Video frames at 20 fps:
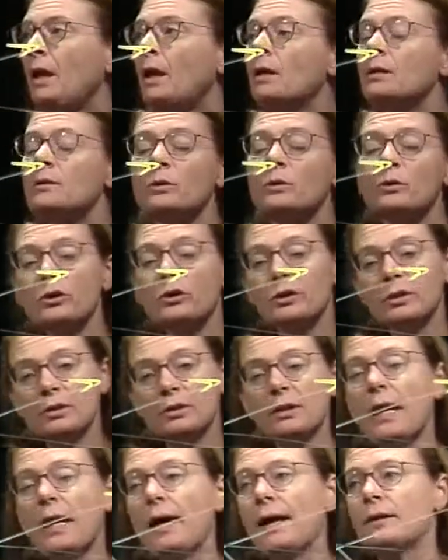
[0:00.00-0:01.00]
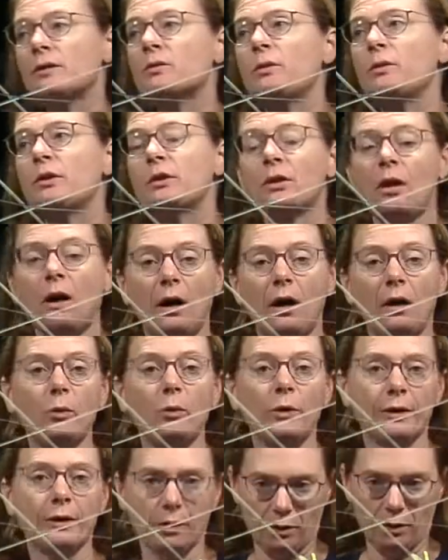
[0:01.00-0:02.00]
So just as we saw
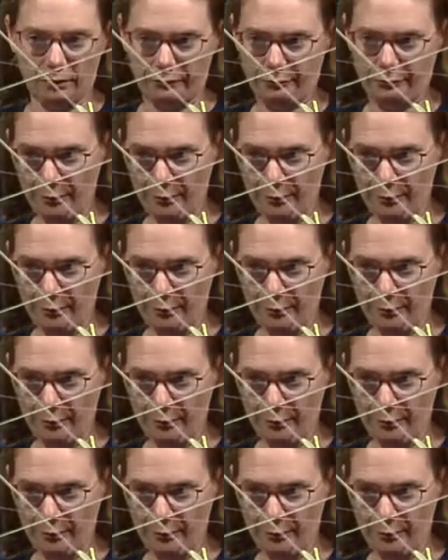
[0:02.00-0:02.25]
with curved